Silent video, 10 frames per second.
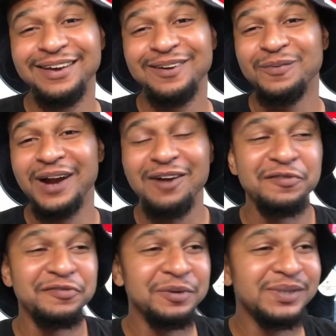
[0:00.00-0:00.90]
when I
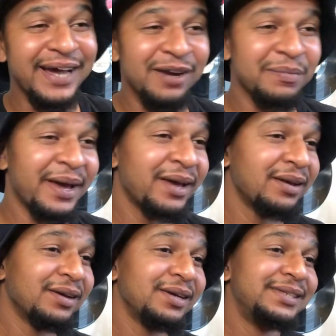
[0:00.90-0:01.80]
review Dynamite.
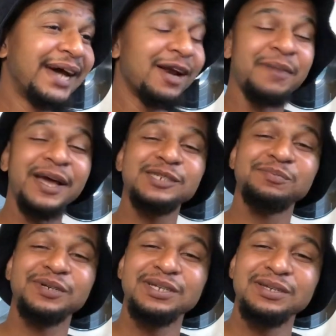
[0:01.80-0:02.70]
Dynamite's
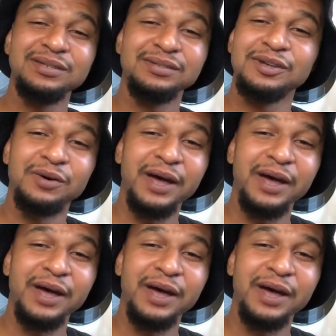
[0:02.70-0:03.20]
pretty, you know,